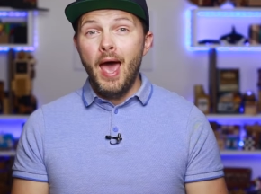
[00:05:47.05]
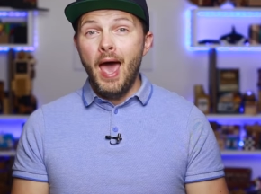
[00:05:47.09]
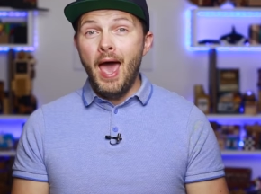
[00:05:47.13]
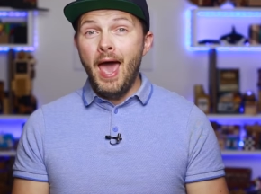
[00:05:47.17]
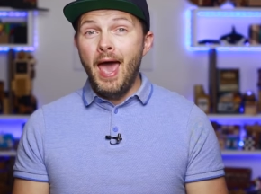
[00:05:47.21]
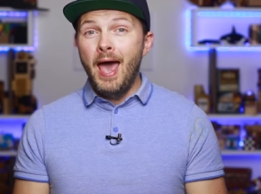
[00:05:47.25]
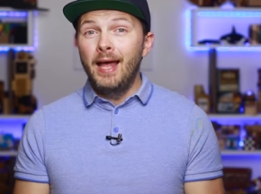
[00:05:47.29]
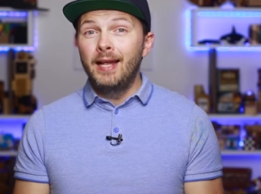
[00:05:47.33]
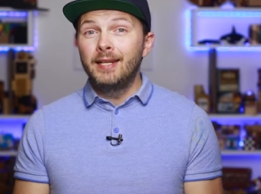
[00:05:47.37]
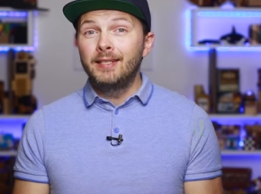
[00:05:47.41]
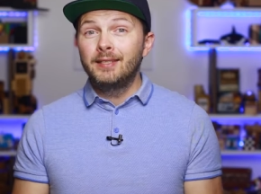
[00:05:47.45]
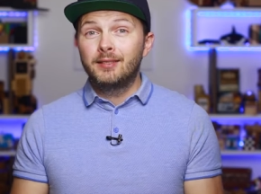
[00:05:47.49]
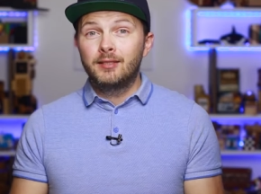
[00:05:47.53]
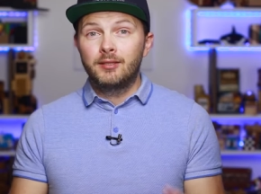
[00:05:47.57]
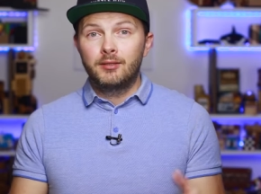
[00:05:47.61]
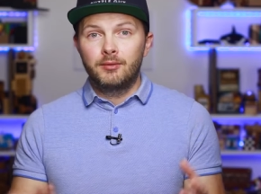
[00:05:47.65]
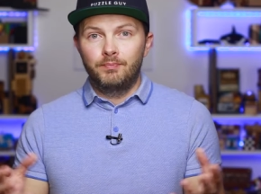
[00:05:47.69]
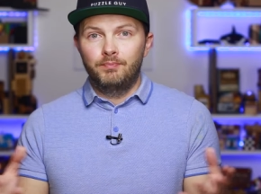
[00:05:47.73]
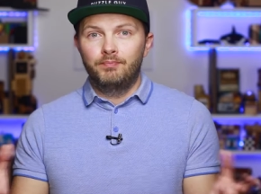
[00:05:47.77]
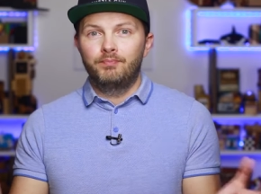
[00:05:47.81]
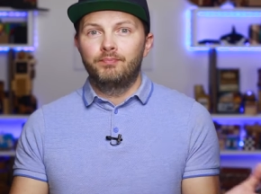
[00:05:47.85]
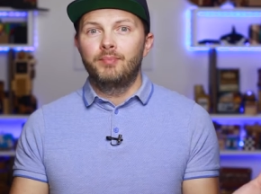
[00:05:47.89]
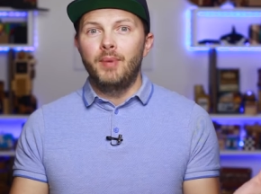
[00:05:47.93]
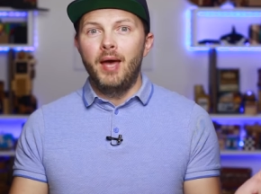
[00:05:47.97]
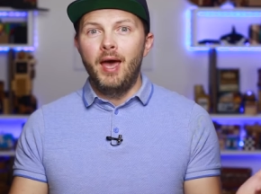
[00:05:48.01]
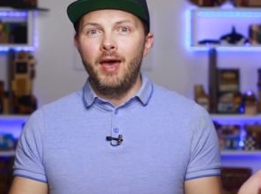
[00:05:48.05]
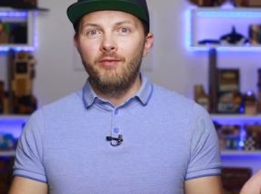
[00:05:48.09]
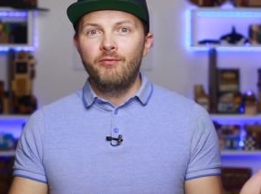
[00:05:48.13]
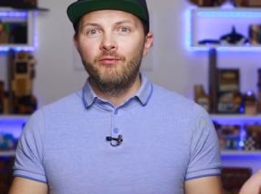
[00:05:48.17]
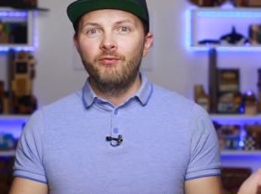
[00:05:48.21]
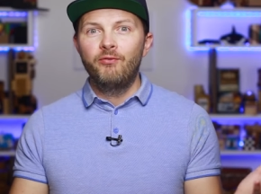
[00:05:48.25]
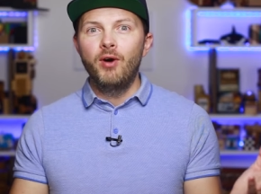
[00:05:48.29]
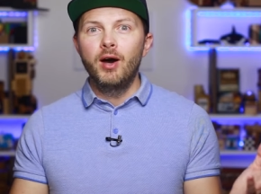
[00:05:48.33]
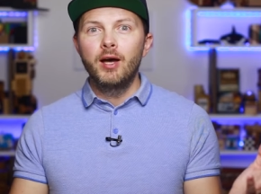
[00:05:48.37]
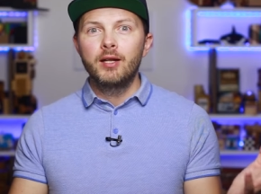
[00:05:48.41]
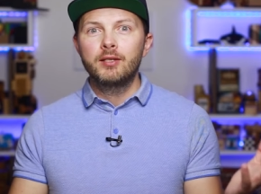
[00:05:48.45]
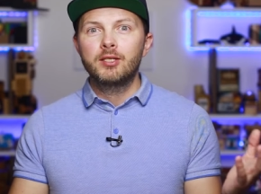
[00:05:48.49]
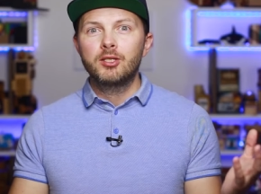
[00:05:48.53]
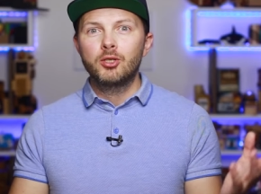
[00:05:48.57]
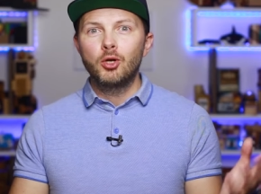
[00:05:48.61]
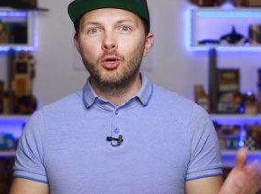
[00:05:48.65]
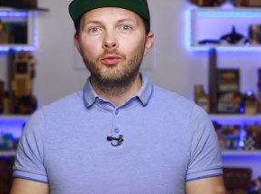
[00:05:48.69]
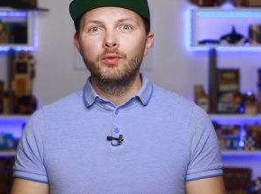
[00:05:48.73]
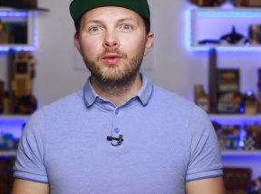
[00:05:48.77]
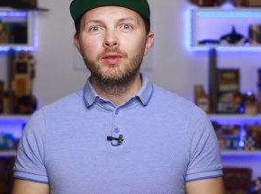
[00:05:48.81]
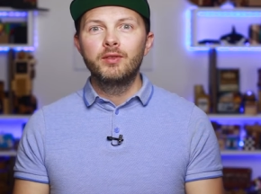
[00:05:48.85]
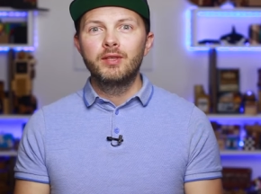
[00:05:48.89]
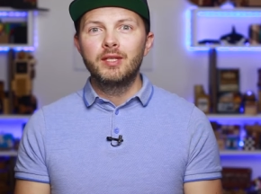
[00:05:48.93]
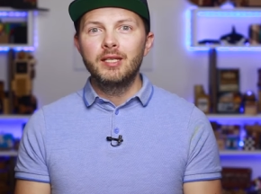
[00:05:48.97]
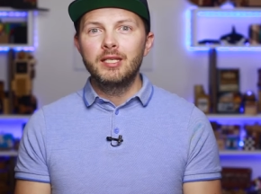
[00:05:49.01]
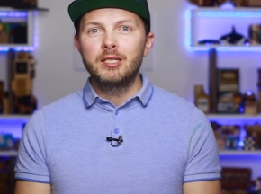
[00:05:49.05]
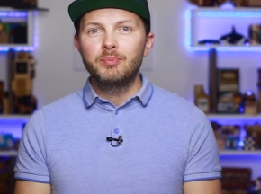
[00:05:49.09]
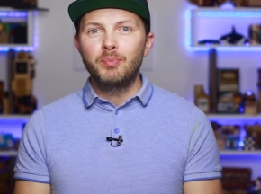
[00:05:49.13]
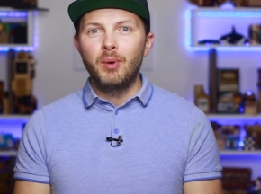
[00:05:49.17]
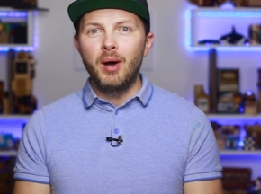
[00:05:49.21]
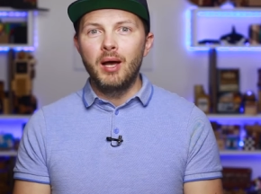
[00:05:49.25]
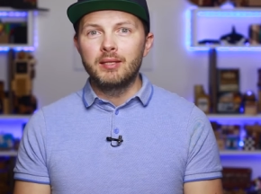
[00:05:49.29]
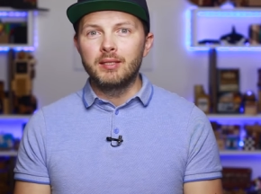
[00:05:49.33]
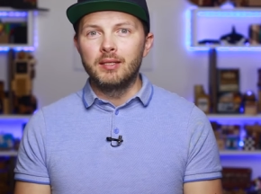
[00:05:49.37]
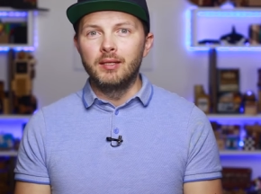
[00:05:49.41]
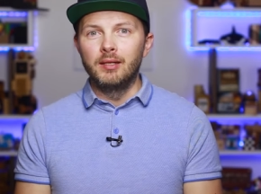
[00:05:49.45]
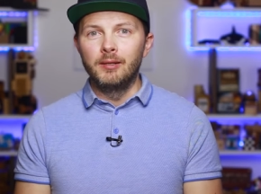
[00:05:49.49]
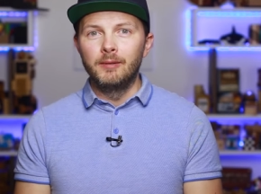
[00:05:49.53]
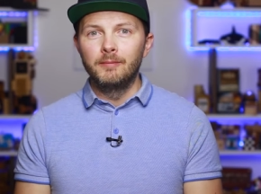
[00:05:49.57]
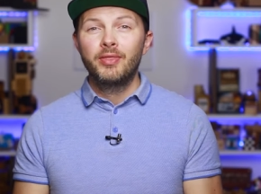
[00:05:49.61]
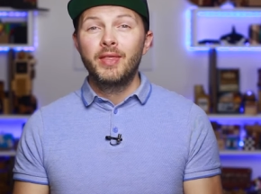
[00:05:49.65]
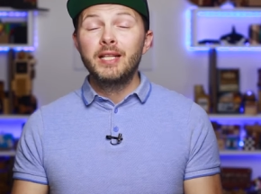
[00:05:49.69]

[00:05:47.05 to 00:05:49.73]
and have fun solving this puzzle.